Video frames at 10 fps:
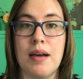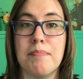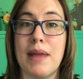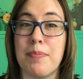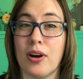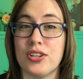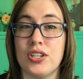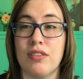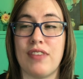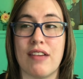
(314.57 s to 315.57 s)
My
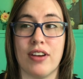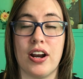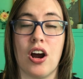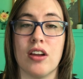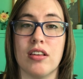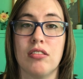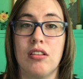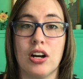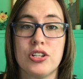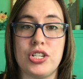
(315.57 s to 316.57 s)
personal favorite are the
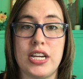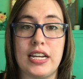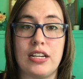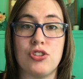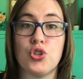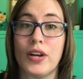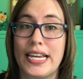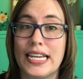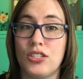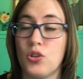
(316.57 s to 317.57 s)
large
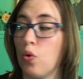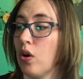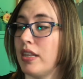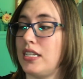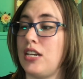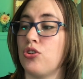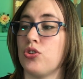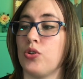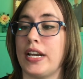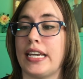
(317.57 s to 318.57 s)
trinkets or the
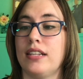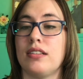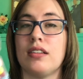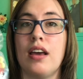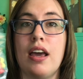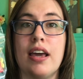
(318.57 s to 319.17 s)
teacher trinkets.